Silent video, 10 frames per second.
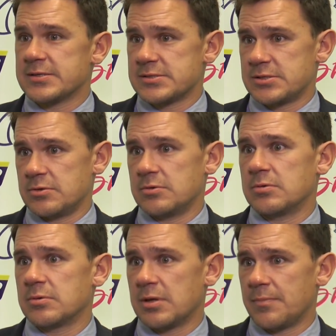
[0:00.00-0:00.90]
this to
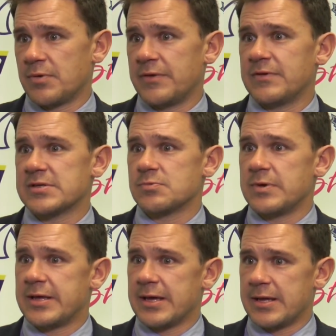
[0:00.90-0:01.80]
a previous
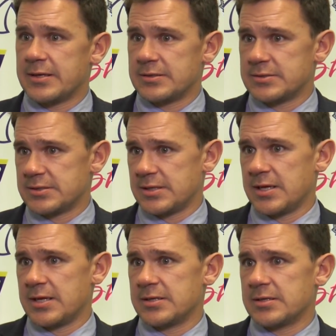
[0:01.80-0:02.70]
weekend
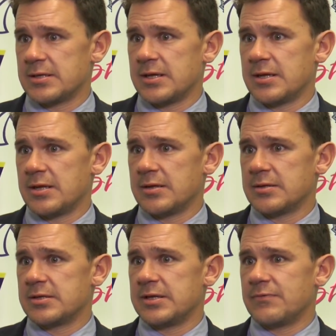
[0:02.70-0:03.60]

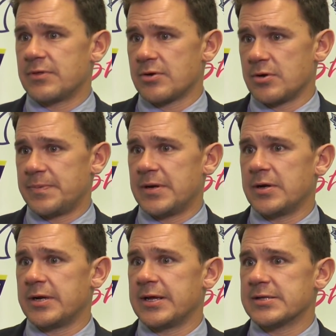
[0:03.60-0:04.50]
and even third
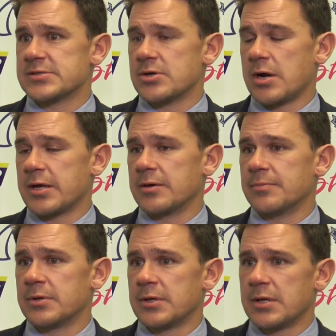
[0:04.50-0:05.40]
period against Nottingham,
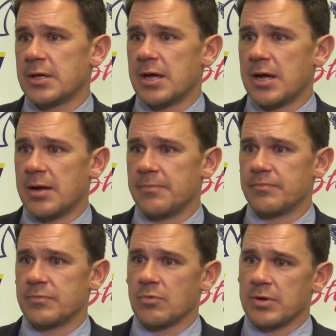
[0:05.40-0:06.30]

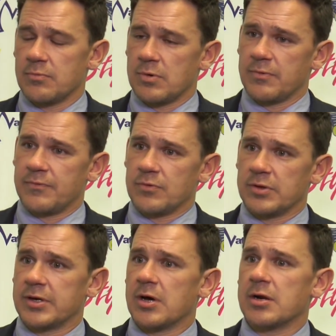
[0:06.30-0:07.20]
where we've
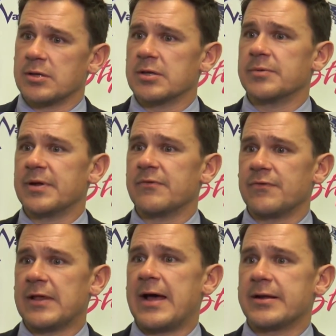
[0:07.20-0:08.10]
really gone a little bit
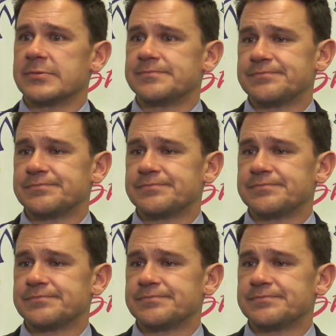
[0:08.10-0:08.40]
flat.